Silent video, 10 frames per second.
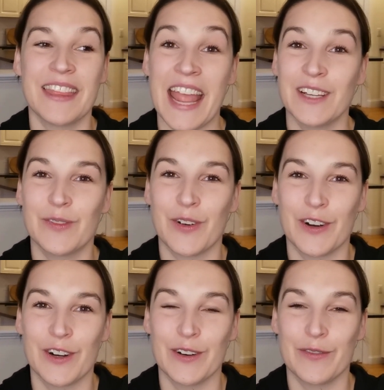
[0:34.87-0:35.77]
Thanks
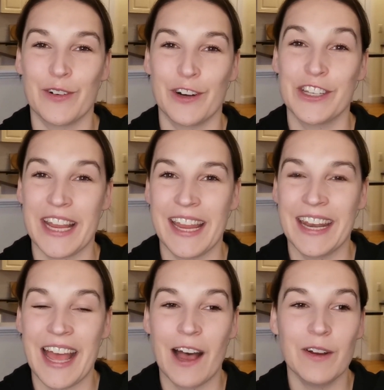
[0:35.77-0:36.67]
for checking
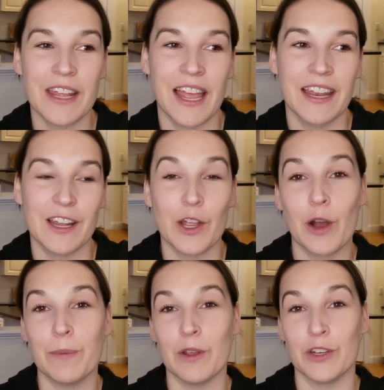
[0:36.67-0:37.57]
it out, and I
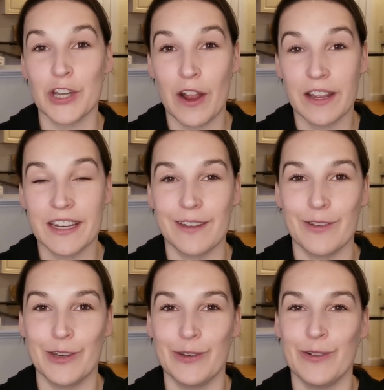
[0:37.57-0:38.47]
hope you enjoy it. If
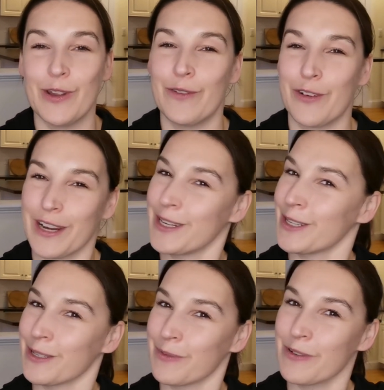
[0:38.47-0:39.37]
you do, don't forget
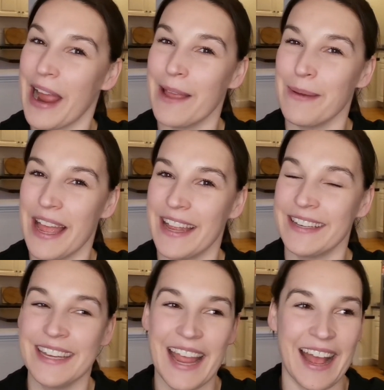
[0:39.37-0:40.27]
to subscribe.
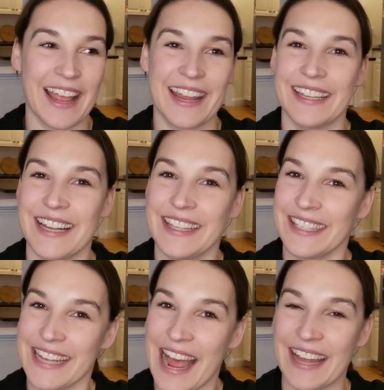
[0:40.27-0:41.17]
And yeah, I guess
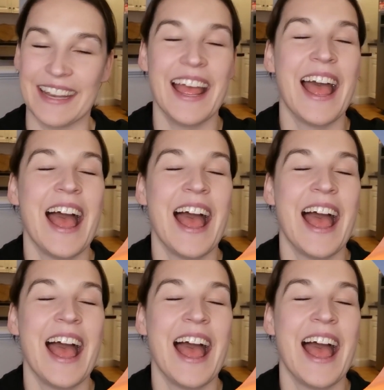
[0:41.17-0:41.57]
let's start.